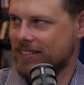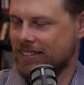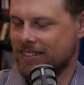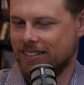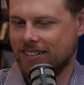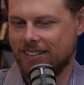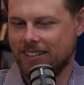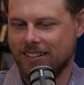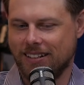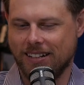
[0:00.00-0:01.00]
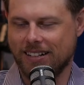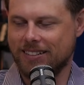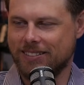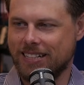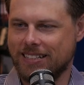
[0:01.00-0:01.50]
forward to? I've been looking stuff. I got
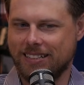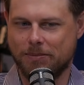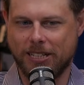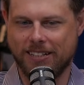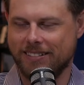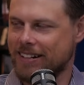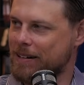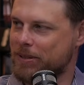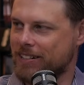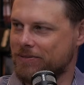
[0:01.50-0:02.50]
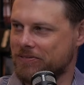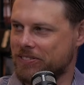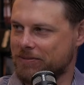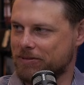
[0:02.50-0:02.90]
no idea, man. I've been out for five